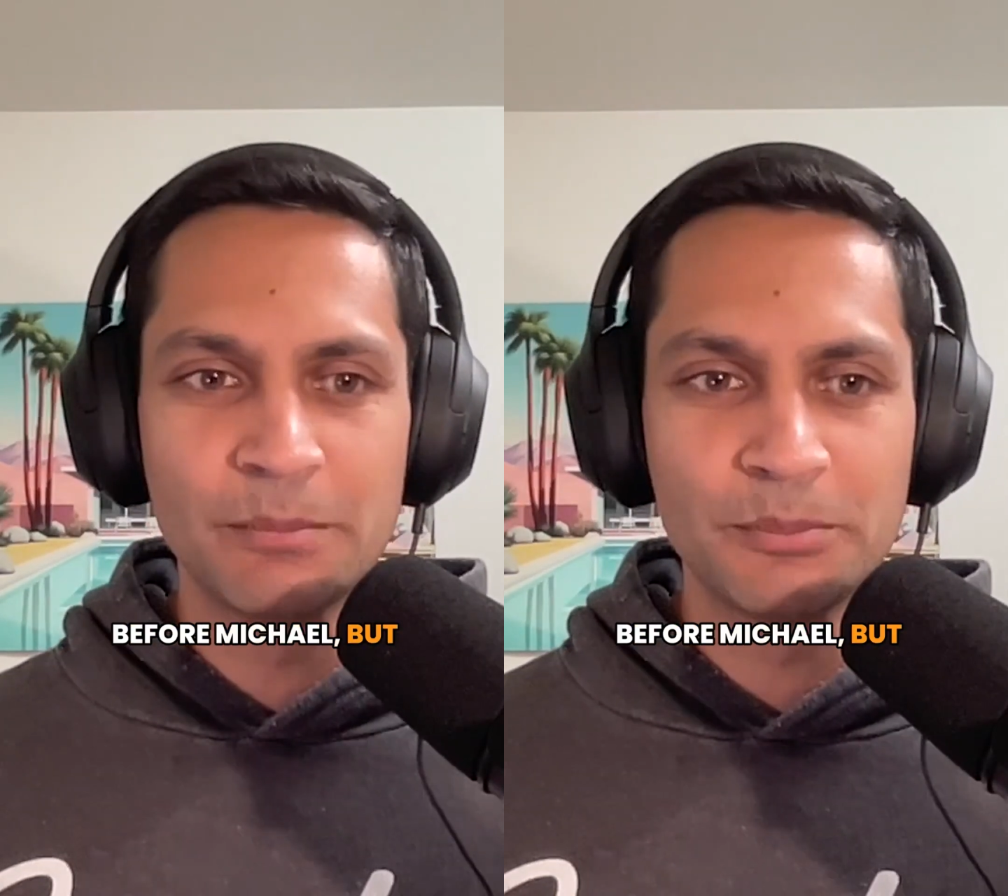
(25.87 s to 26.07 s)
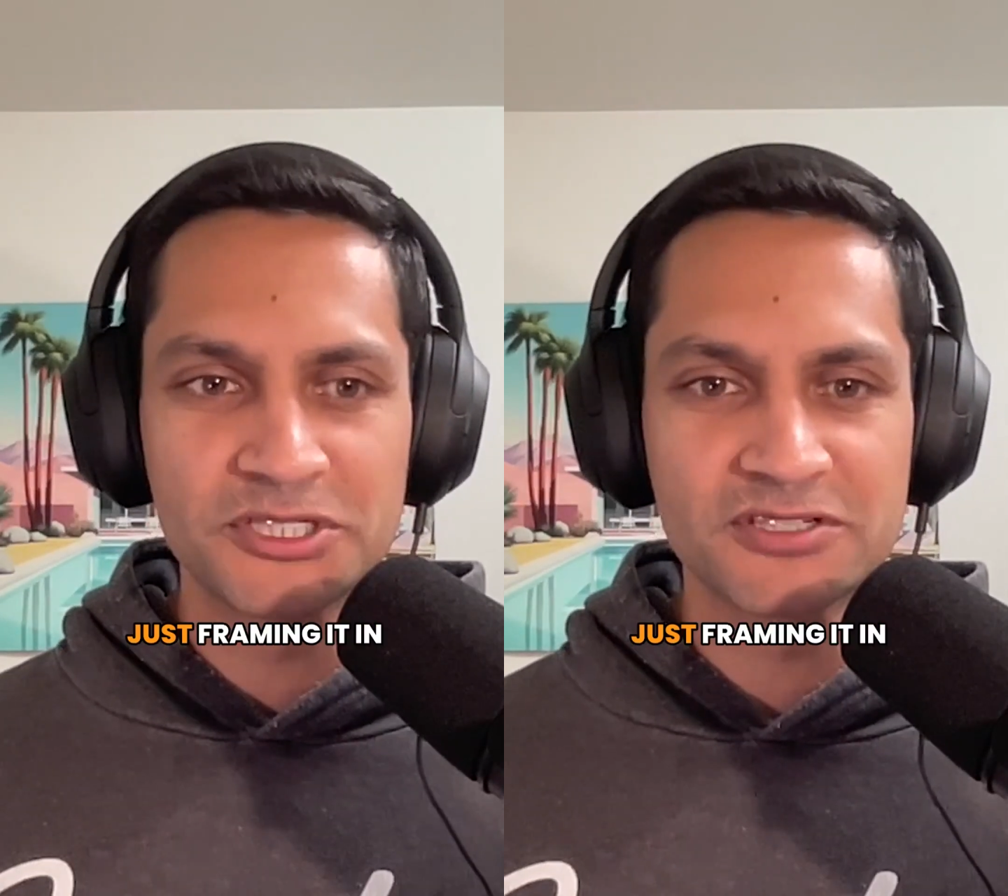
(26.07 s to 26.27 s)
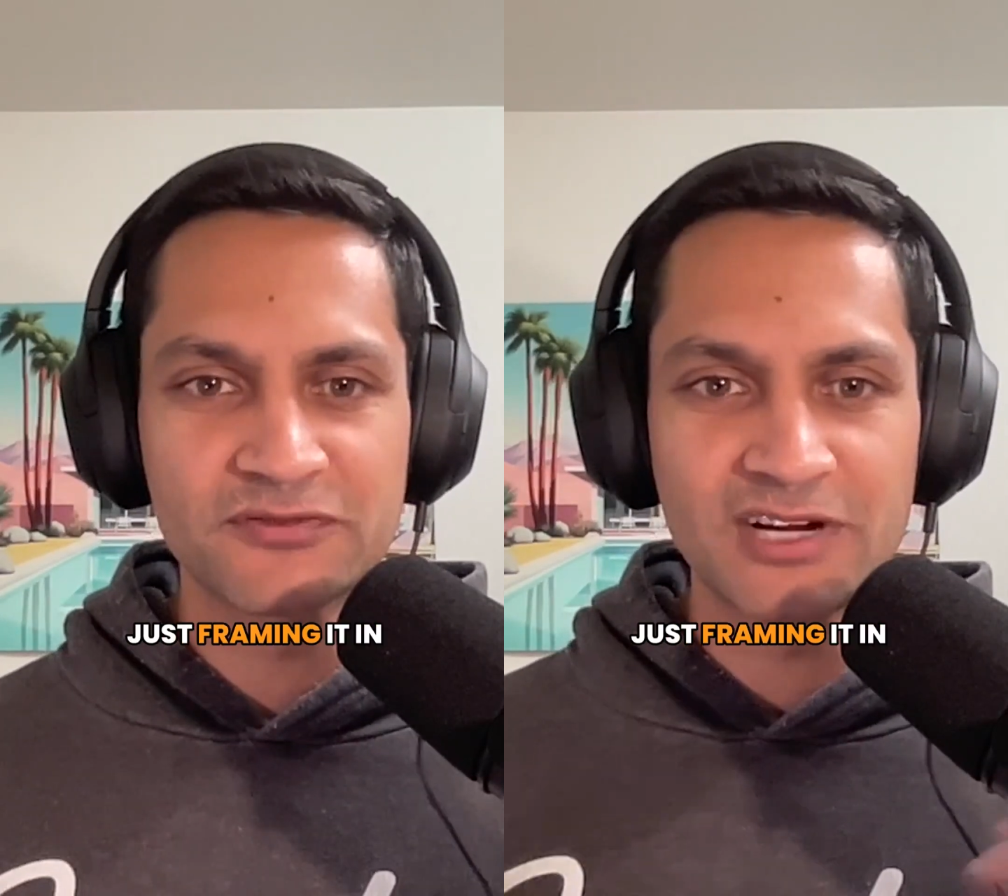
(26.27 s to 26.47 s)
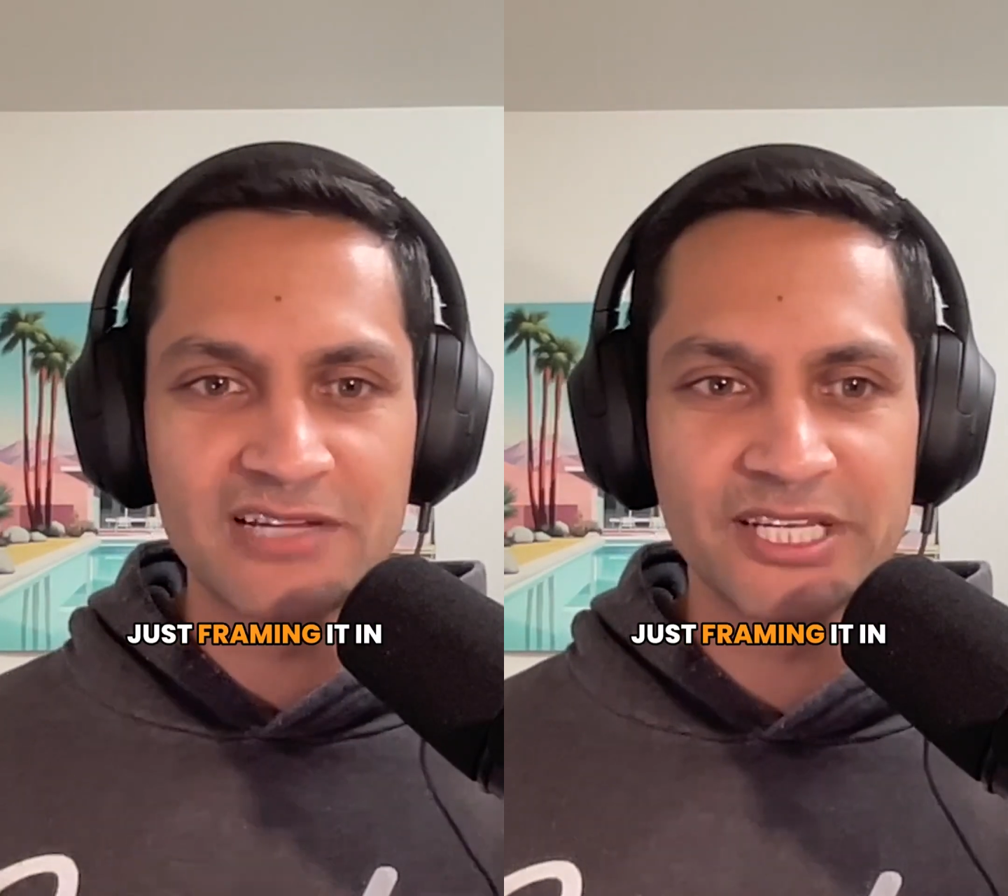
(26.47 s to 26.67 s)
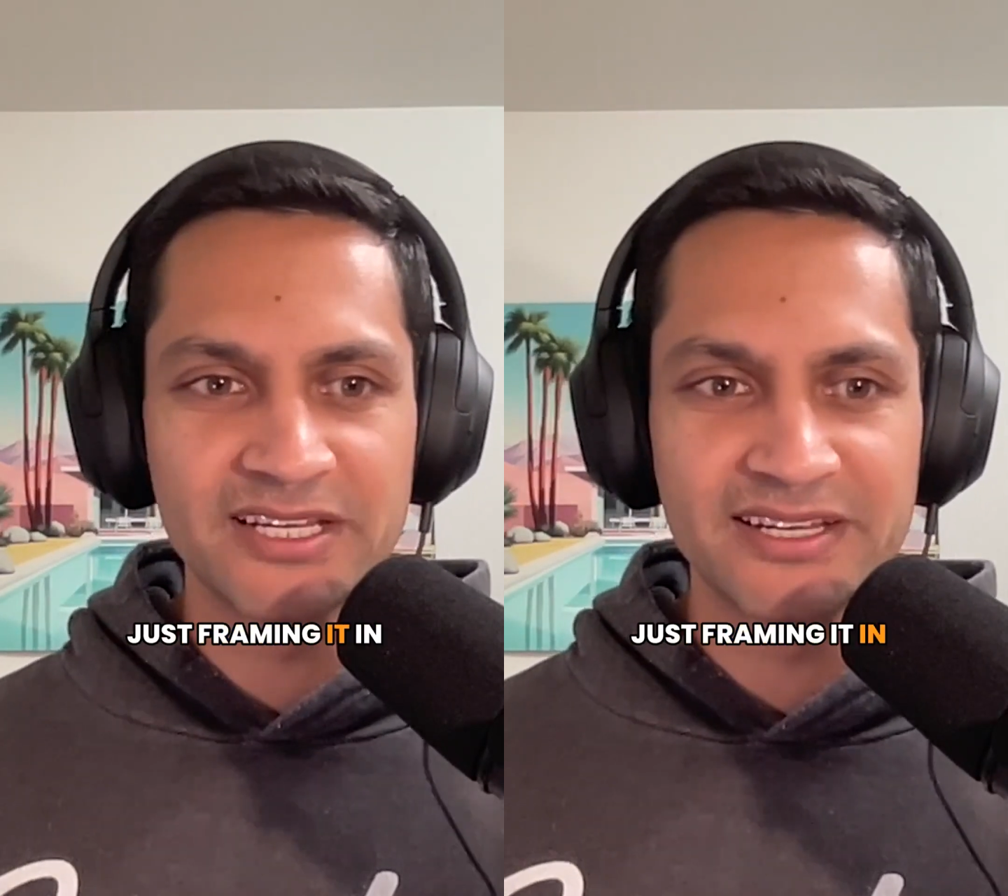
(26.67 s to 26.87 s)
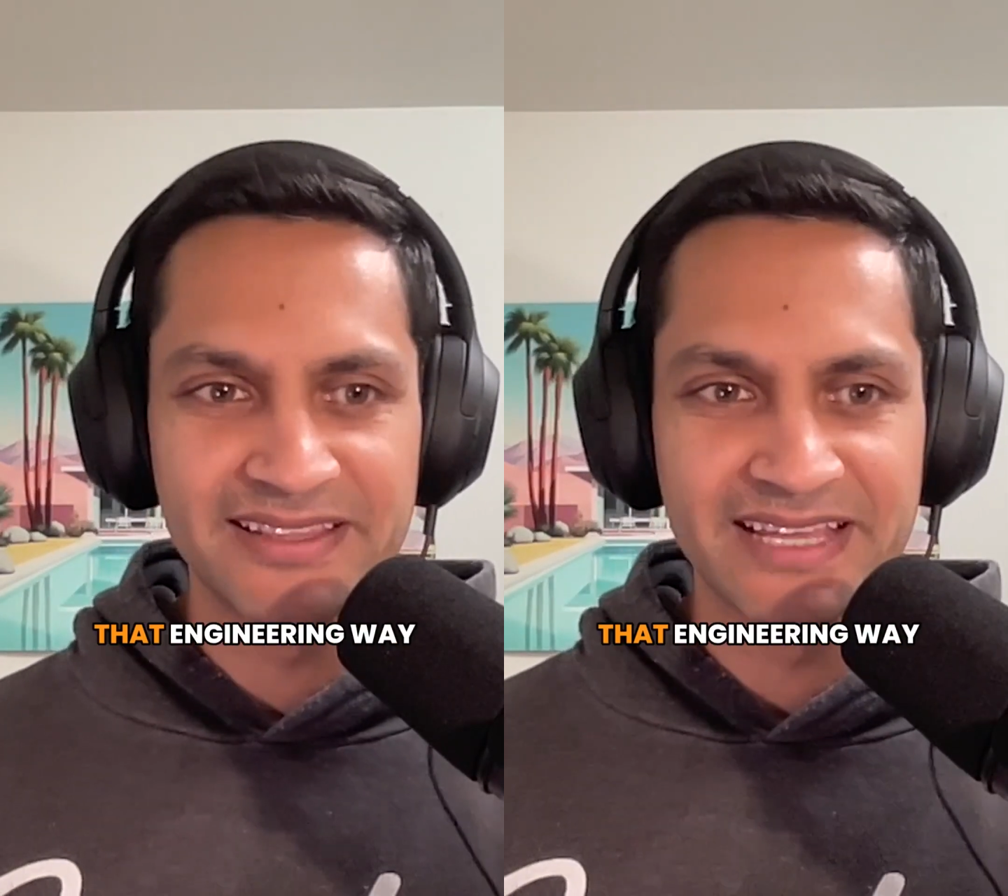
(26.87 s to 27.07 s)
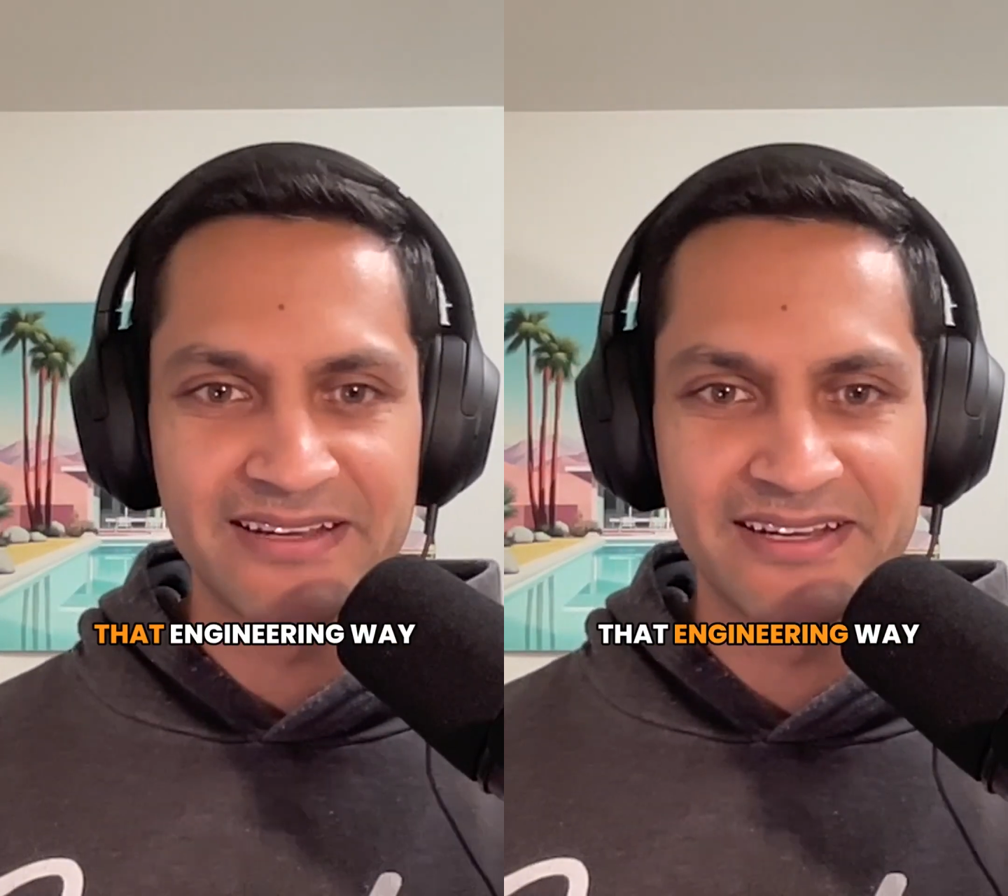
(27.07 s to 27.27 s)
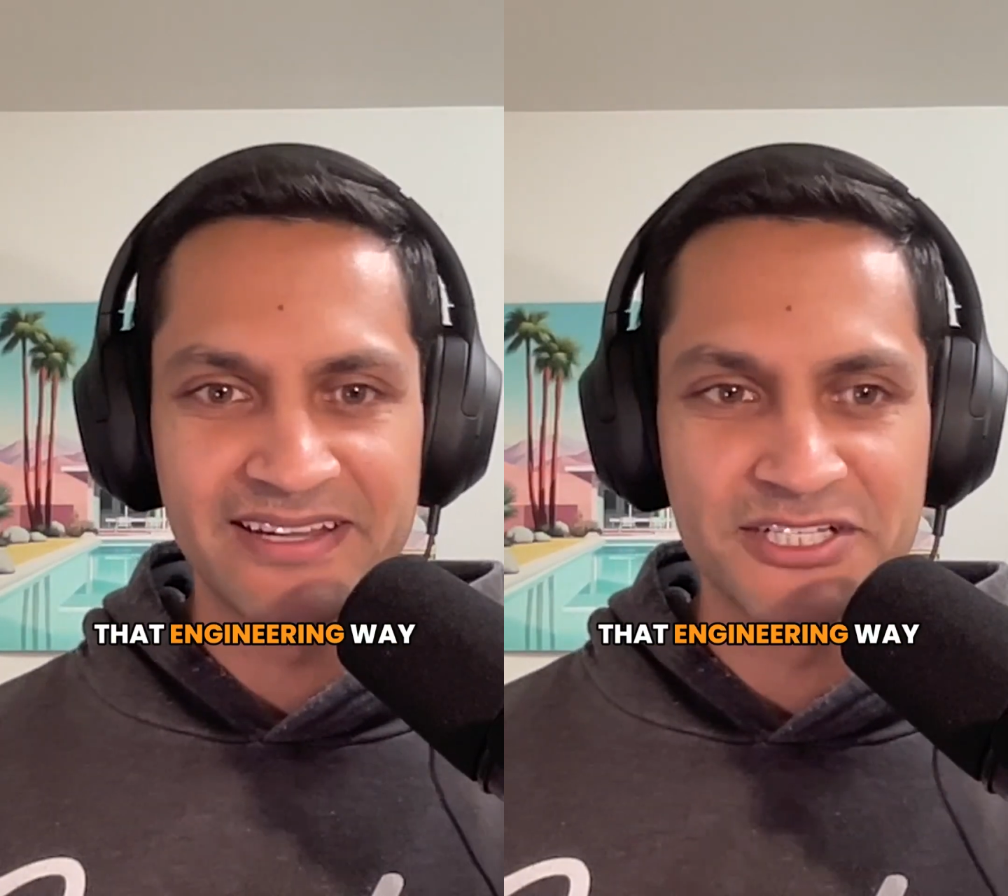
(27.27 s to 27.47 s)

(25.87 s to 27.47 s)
but just framing it in that